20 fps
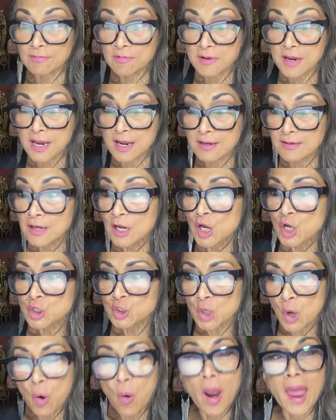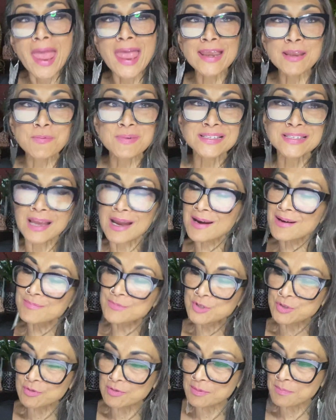Okay, so anyways, I'm
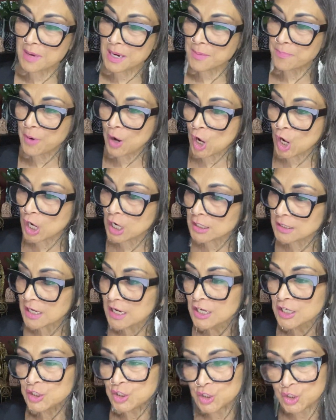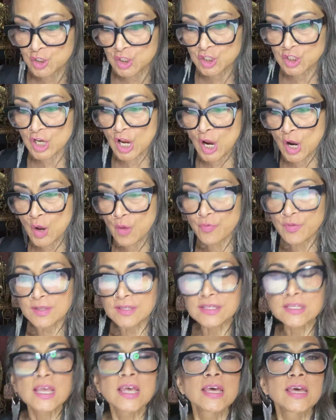doing my part to share
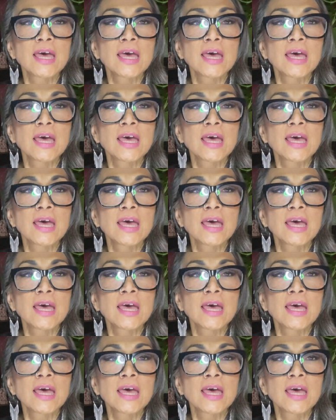this